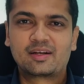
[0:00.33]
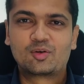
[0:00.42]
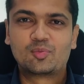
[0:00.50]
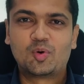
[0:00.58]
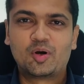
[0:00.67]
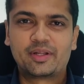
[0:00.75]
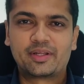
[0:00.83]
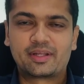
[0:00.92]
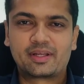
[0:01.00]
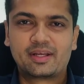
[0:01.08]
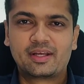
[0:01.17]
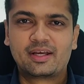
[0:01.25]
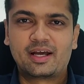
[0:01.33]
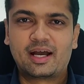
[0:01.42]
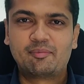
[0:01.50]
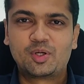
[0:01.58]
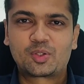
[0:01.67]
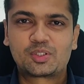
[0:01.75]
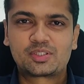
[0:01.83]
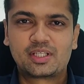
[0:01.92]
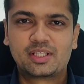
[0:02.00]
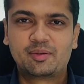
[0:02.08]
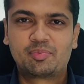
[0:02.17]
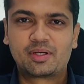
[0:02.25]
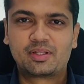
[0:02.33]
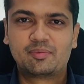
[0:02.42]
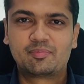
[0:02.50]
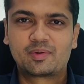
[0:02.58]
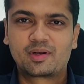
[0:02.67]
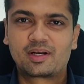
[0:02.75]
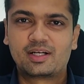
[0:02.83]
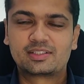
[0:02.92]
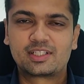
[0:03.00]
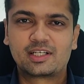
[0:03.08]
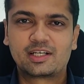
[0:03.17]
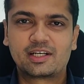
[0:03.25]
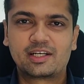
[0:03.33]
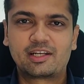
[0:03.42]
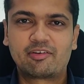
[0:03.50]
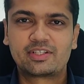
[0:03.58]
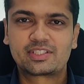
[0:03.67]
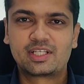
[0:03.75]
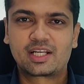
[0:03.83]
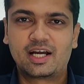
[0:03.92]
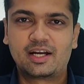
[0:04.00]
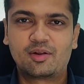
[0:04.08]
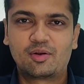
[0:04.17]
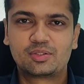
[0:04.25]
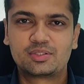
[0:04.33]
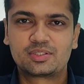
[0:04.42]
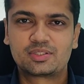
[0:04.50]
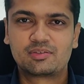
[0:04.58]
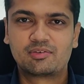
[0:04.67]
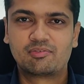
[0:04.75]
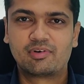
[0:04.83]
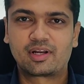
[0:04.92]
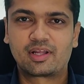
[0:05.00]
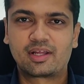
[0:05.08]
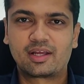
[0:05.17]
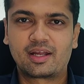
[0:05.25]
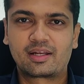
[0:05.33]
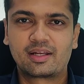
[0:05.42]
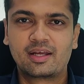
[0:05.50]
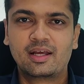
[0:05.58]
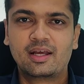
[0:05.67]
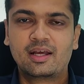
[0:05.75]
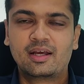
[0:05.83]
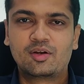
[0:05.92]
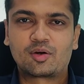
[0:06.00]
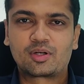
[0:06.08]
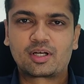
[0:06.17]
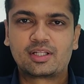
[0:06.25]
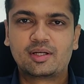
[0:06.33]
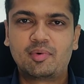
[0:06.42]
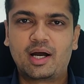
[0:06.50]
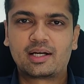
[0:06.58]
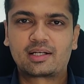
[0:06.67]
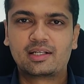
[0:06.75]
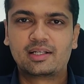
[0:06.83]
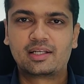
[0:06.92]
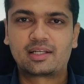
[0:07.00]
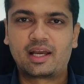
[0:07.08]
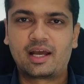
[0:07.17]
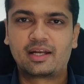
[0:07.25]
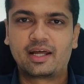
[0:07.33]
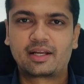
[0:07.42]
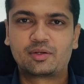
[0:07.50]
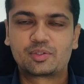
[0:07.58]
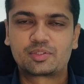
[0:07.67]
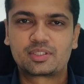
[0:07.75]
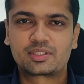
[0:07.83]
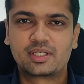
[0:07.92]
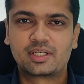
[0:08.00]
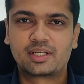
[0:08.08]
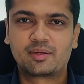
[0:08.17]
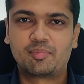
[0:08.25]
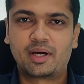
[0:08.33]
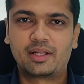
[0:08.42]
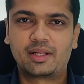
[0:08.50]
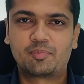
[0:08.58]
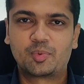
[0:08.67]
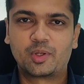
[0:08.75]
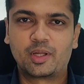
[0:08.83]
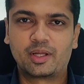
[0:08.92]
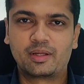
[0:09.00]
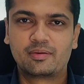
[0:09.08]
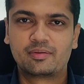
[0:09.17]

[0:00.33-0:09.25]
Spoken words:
Good morning. I am Dr. Sandeep Kadam, consultant interventional cardiologist working at Dr. Kadam Heart Clinic and Diagnostic Center, Baner, Pune.